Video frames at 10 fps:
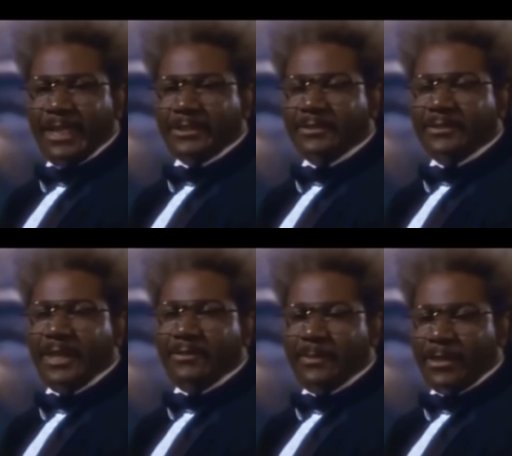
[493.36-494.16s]

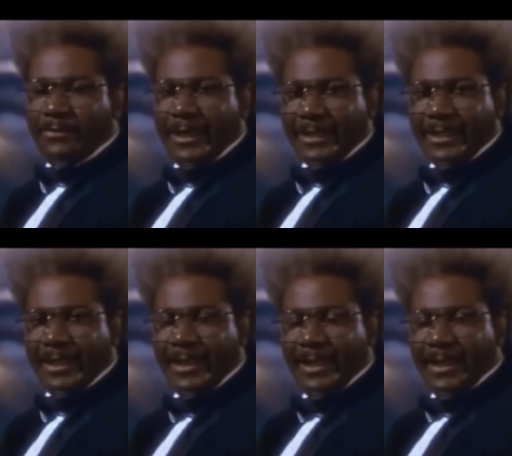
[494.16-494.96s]
Devil, motherfucker.
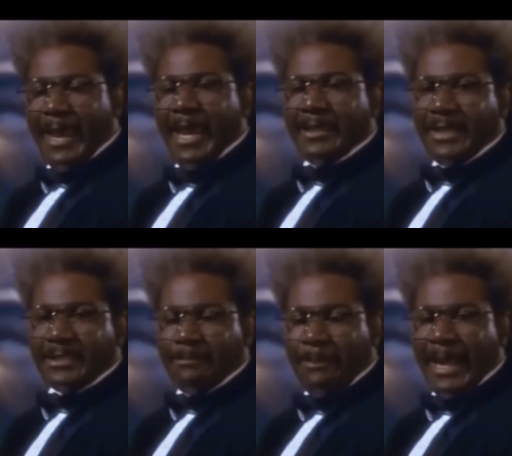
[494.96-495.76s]
Man
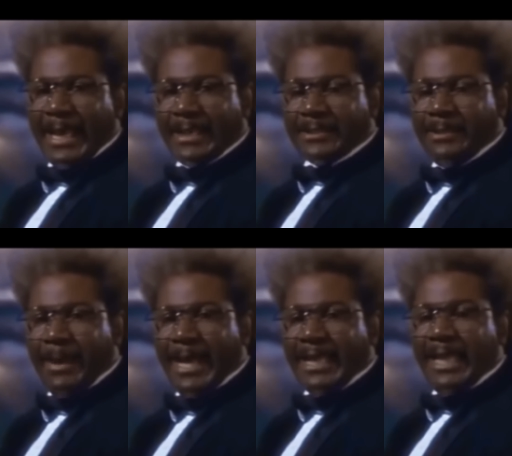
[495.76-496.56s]
takes a bite out of
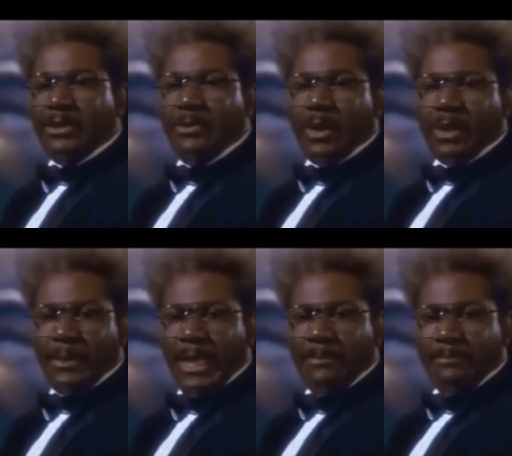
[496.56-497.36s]
somebody, and you want to
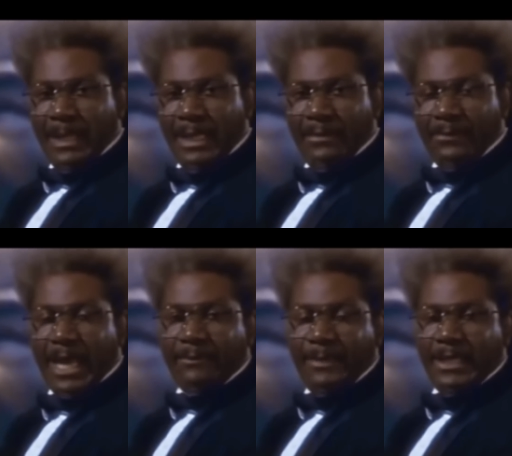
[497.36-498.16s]
blame me for
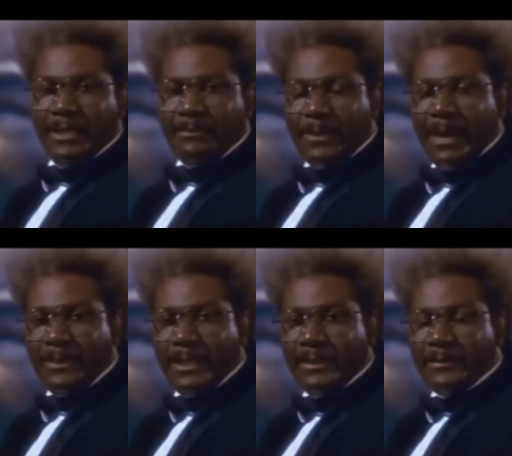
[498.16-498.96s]
not feeding them
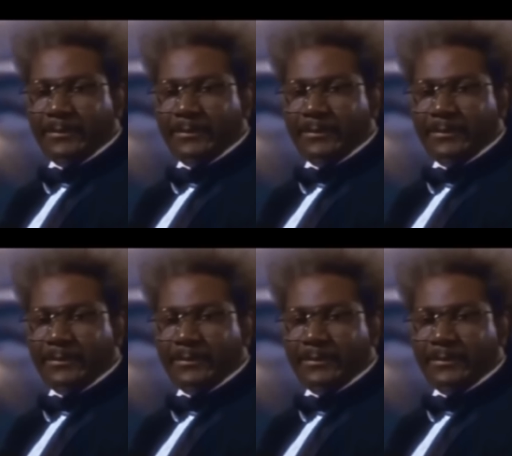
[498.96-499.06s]
properly.